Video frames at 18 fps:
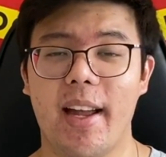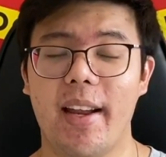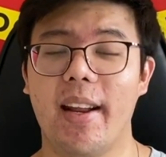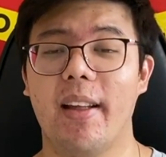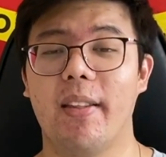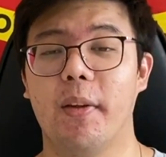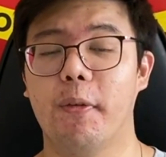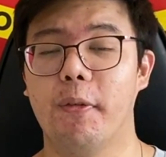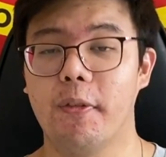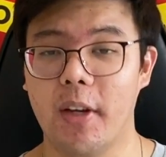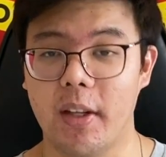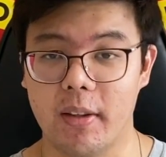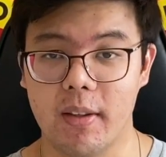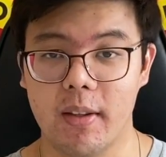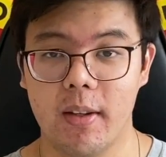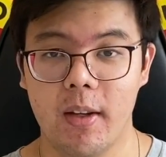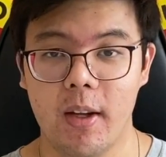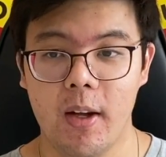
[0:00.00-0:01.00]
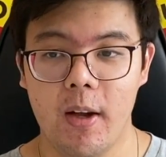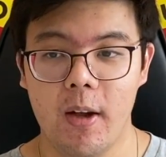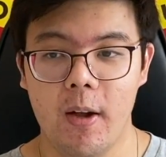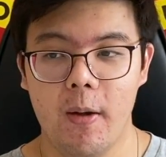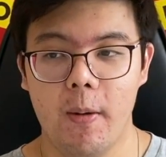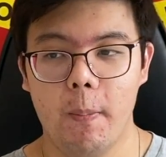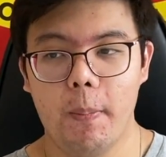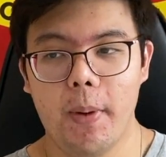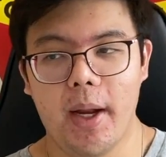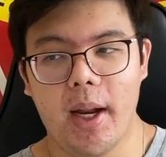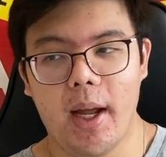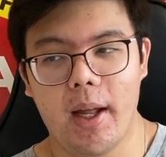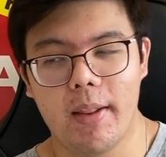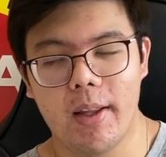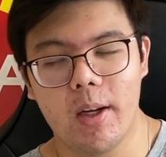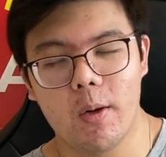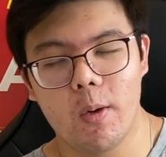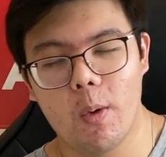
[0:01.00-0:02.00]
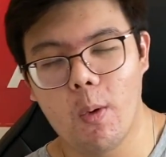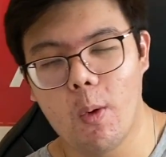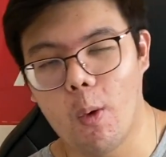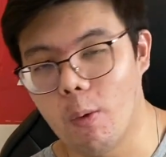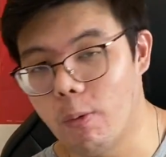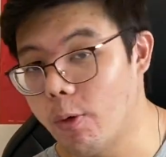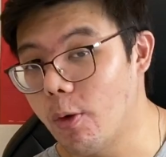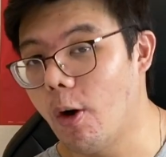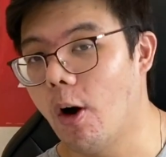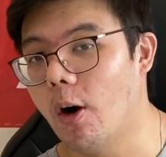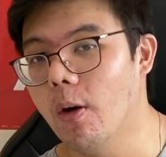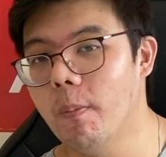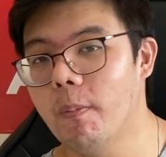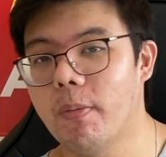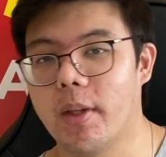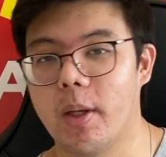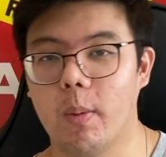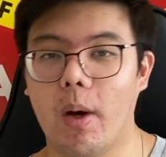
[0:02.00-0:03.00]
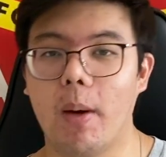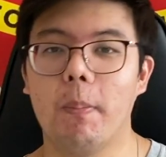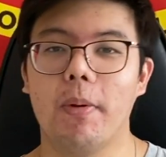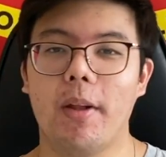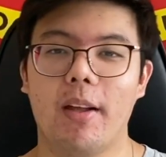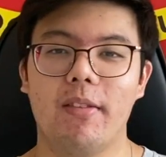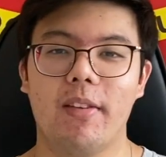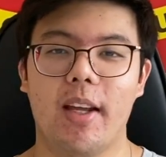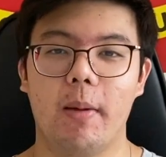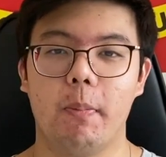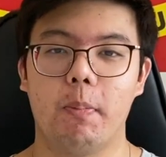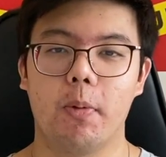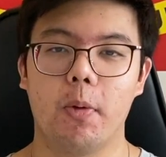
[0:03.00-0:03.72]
and at the front. But I think overall, the OnePlus 8